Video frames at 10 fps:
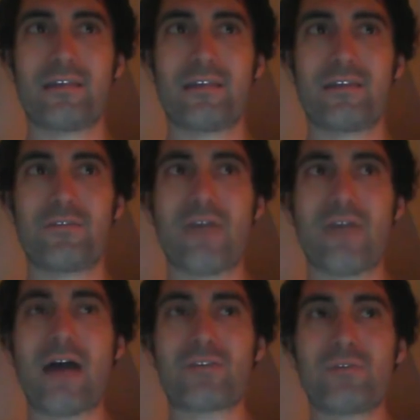Your
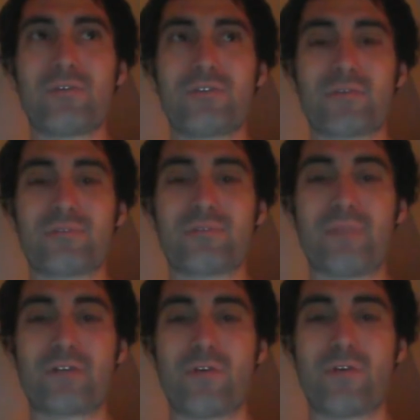value in terms of
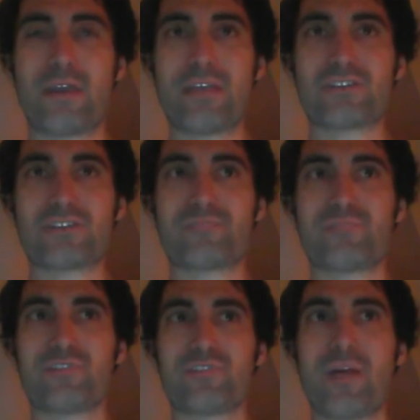Bitcoin has just
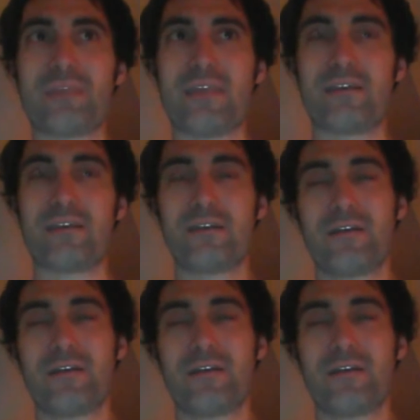plummeted.